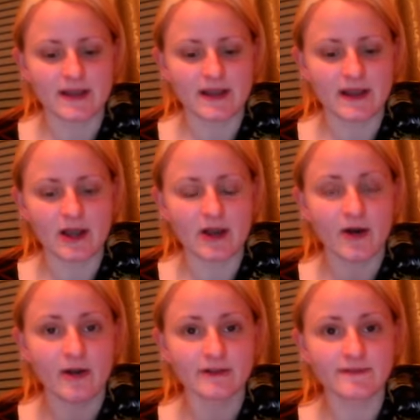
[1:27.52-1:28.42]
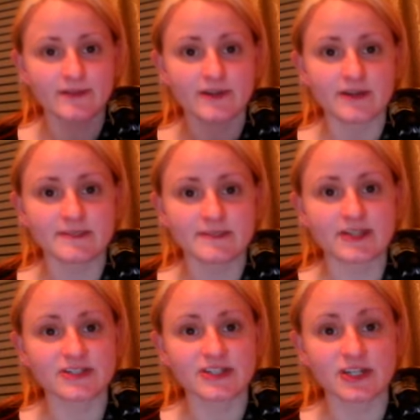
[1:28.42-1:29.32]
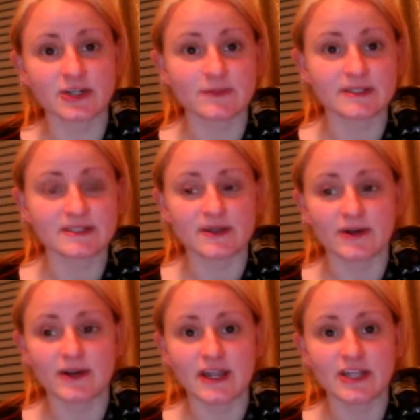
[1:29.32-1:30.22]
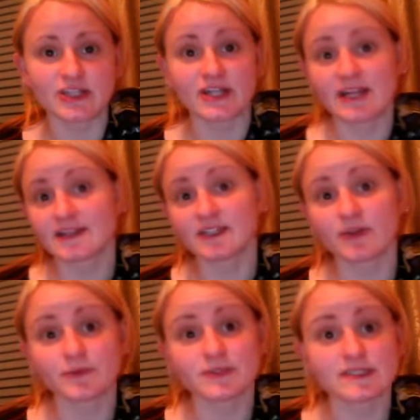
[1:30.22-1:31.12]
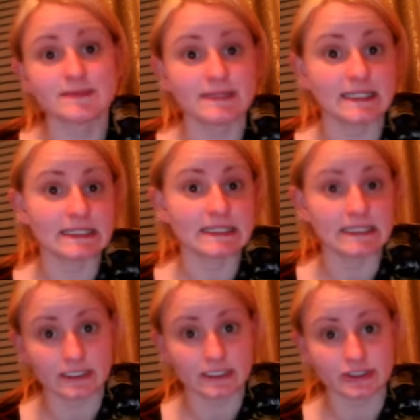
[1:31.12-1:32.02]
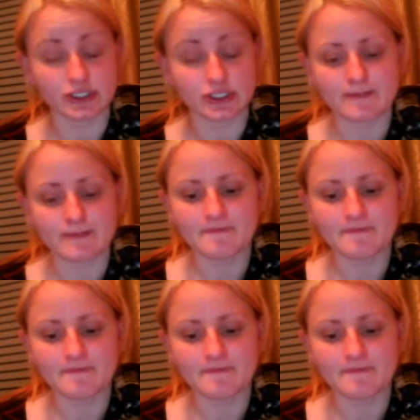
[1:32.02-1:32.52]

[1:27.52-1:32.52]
Uh, all of the massage therapists are Asian and they don't speak English.